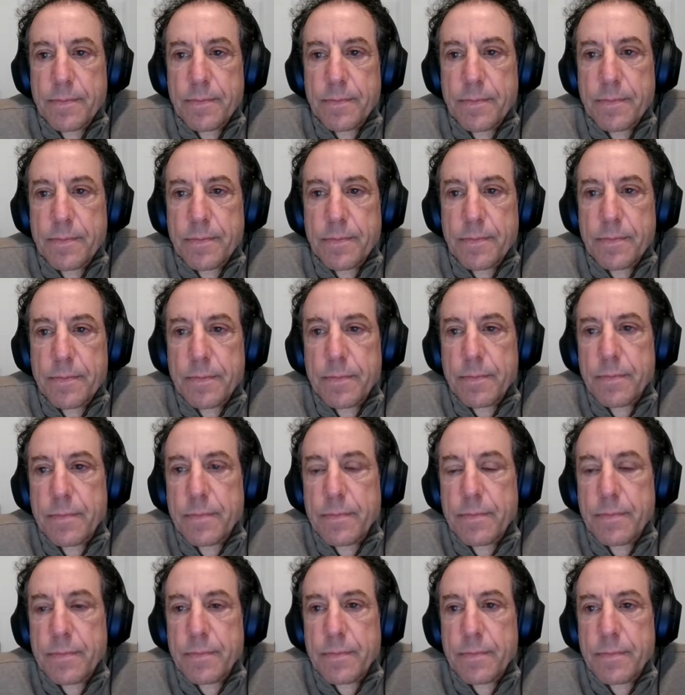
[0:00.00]

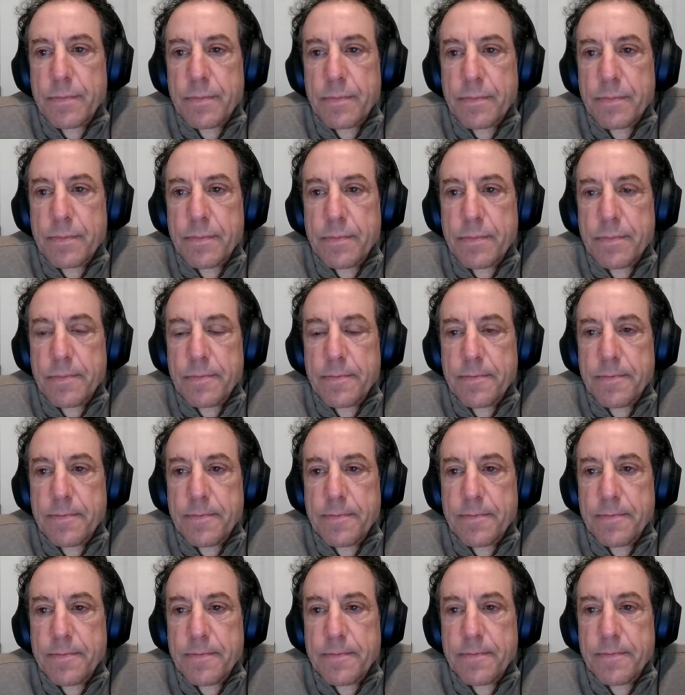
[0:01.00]

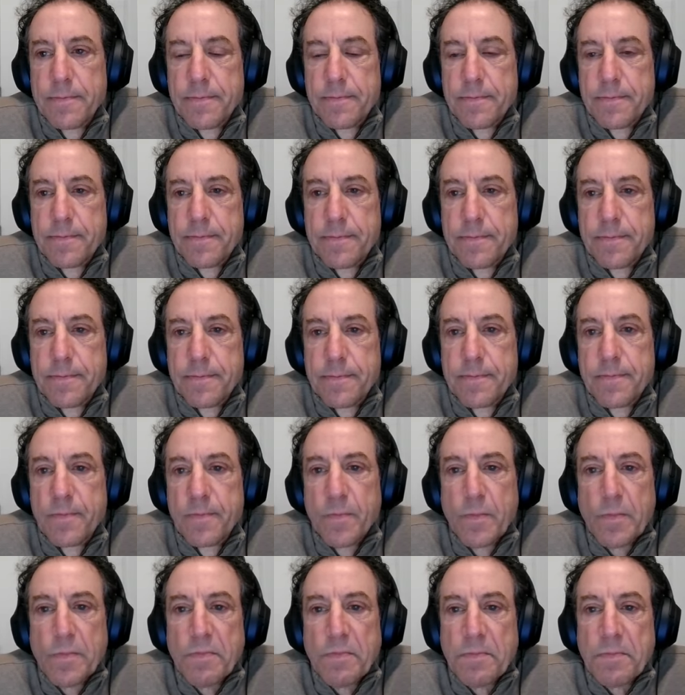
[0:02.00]

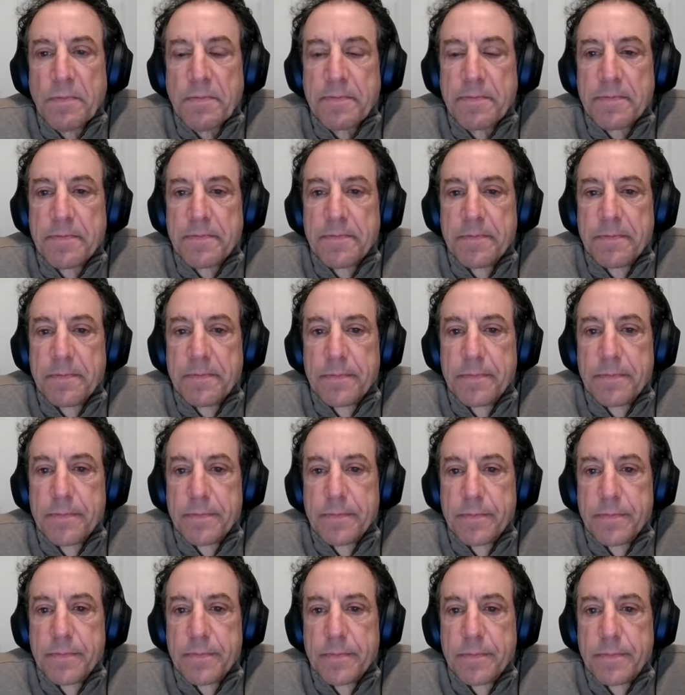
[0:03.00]

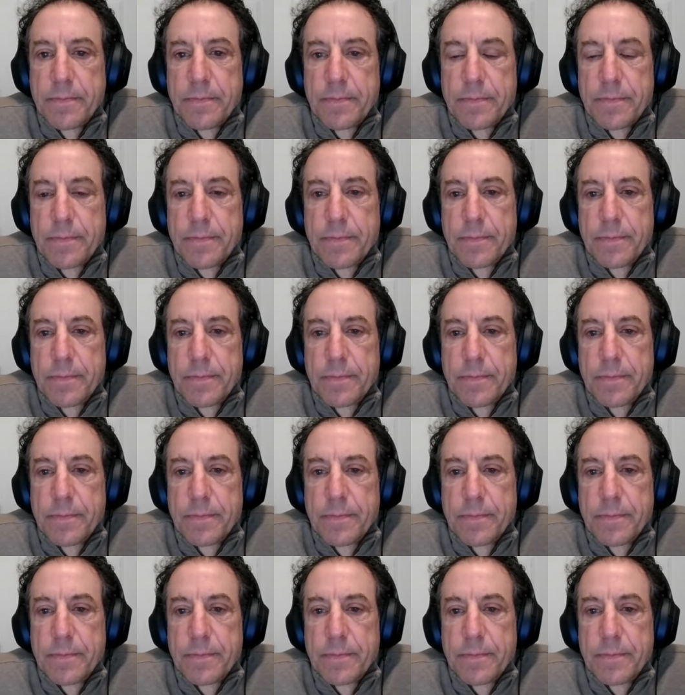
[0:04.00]
This person isn't speaking.